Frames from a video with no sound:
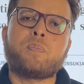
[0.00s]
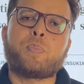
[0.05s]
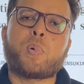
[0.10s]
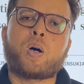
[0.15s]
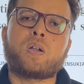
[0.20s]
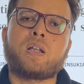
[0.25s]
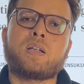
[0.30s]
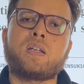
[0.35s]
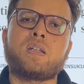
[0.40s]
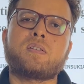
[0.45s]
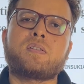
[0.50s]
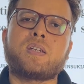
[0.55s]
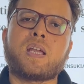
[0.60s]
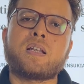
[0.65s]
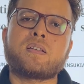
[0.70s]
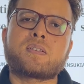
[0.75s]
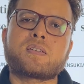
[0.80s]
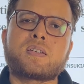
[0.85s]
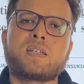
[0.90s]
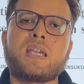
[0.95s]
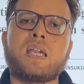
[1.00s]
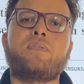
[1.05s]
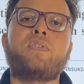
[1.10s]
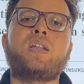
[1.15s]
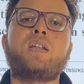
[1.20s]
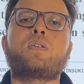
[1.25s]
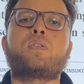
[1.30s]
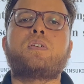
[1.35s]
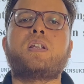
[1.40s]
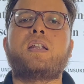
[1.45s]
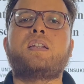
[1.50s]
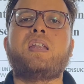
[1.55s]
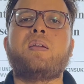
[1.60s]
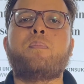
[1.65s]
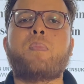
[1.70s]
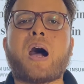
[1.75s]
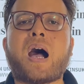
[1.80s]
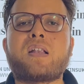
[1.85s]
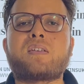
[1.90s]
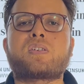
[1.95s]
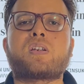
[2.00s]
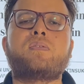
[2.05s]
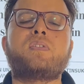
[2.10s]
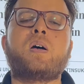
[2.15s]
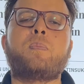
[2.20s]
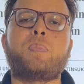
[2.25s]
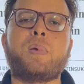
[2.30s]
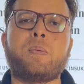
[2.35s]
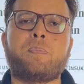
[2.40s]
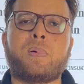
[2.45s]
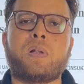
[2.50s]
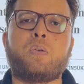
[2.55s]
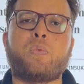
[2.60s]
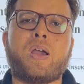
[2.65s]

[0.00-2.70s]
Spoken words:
politicians give in to the demands of the people,